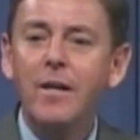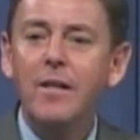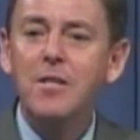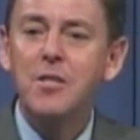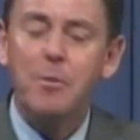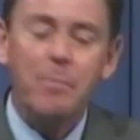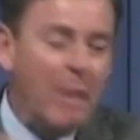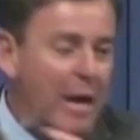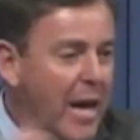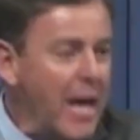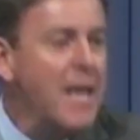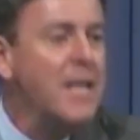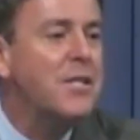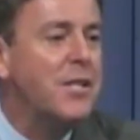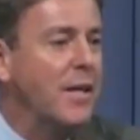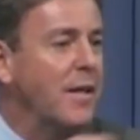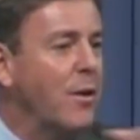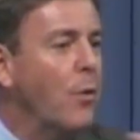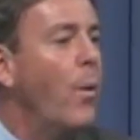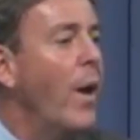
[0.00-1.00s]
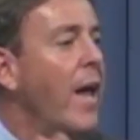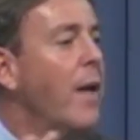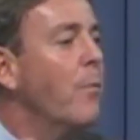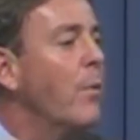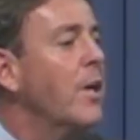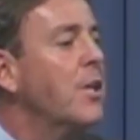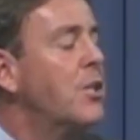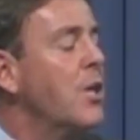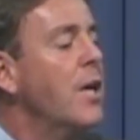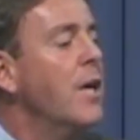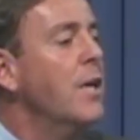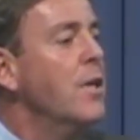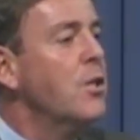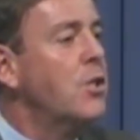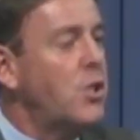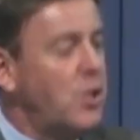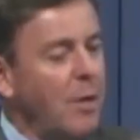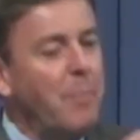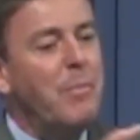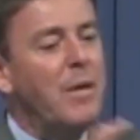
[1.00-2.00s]
It's amazing the way in which
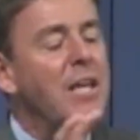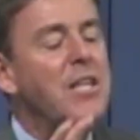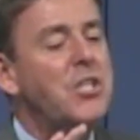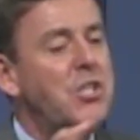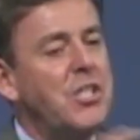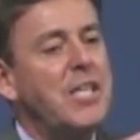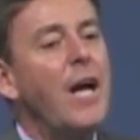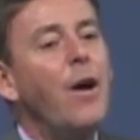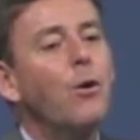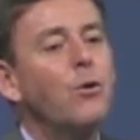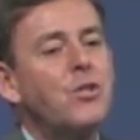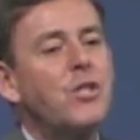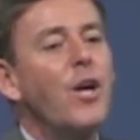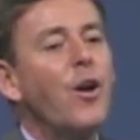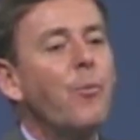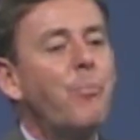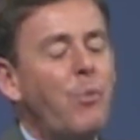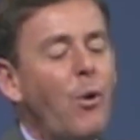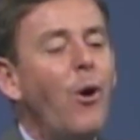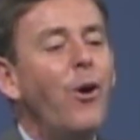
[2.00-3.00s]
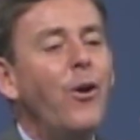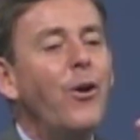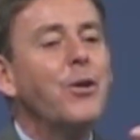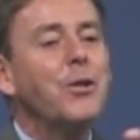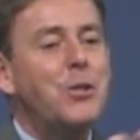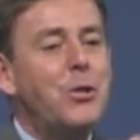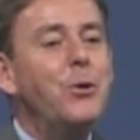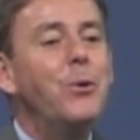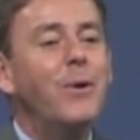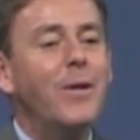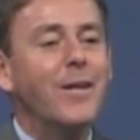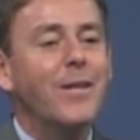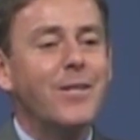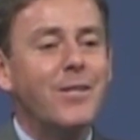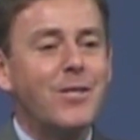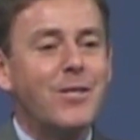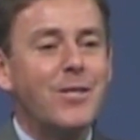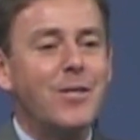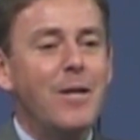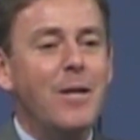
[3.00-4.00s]
somebody sells their product to
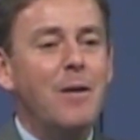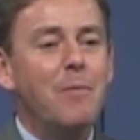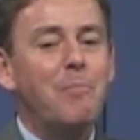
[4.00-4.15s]
us